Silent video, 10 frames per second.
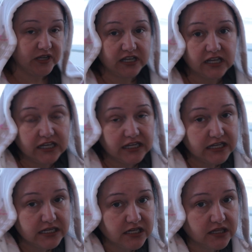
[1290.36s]
be
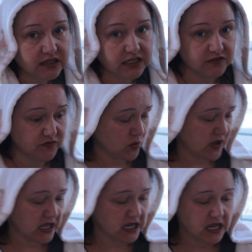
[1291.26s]
in the
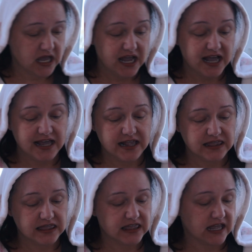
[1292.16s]
giveaway.
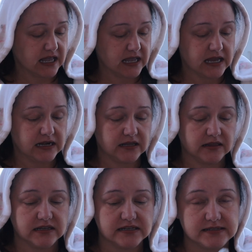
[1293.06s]
And then
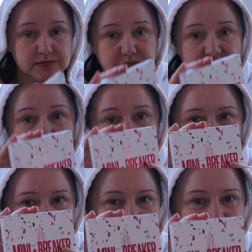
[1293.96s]
this mini,
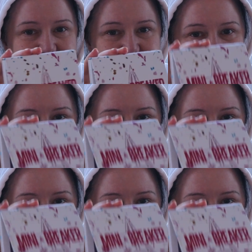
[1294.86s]
well, not this